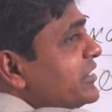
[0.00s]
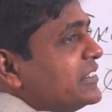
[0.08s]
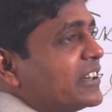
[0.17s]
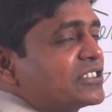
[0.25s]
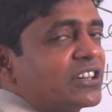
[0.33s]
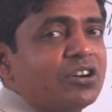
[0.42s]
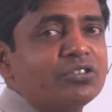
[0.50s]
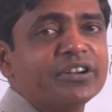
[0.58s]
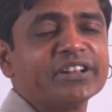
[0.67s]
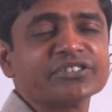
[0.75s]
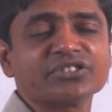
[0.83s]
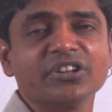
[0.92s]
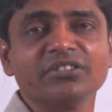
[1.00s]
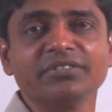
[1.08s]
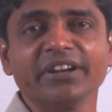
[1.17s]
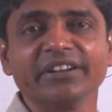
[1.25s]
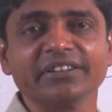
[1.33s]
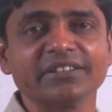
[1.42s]
with the surrounding solvent.
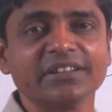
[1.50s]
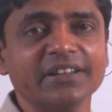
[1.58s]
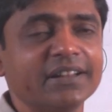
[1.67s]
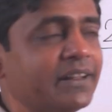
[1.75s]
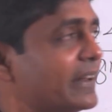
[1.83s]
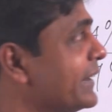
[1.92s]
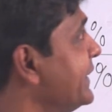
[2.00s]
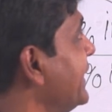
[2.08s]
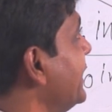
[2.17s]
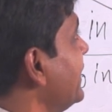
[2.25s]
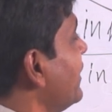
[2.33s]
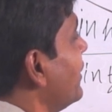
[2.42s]
They